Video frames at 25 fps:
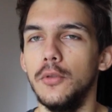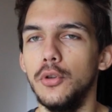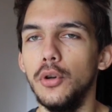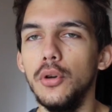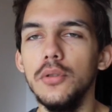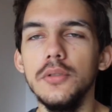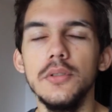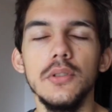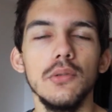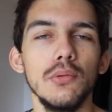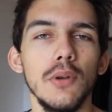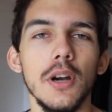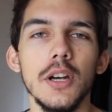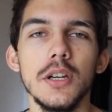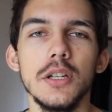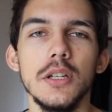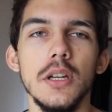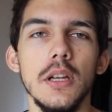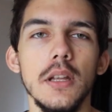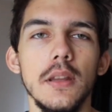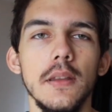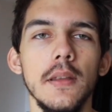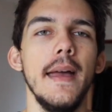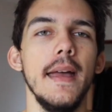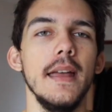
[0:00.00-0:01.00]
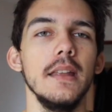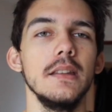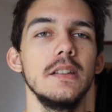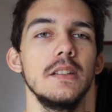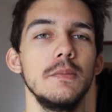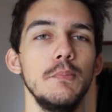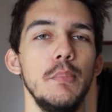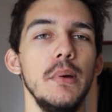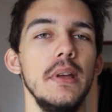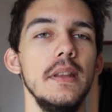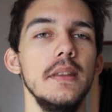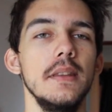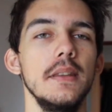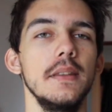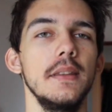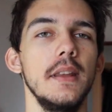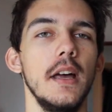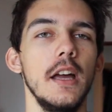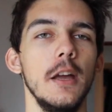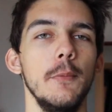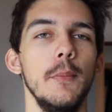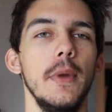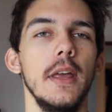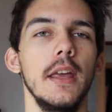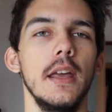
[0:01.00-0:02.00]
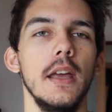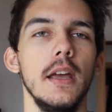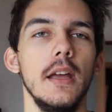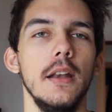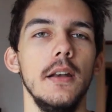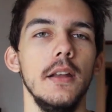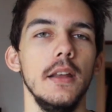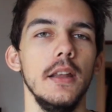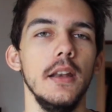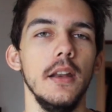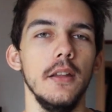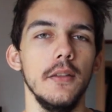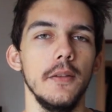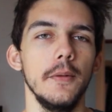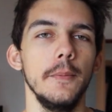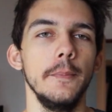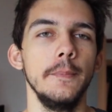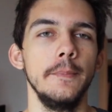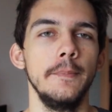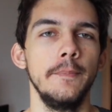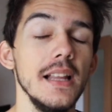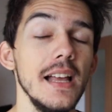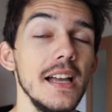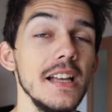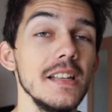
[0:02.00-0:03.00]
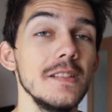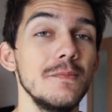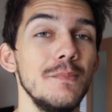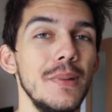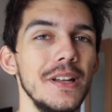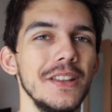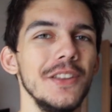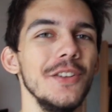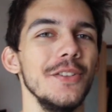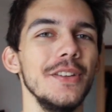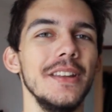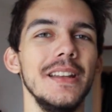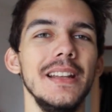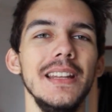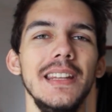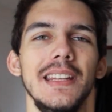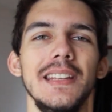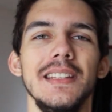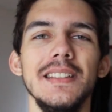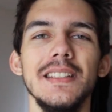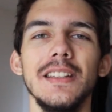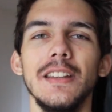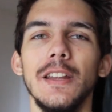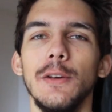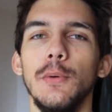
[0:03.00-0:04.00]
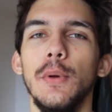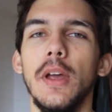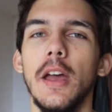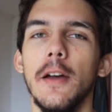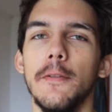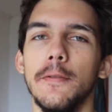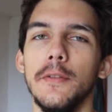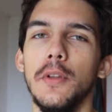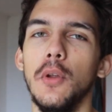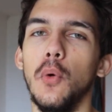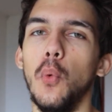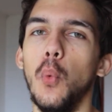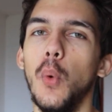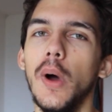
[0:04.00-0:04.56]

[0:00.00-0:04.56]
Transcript: don't rush it and spend time again in it. Last but not least, we have the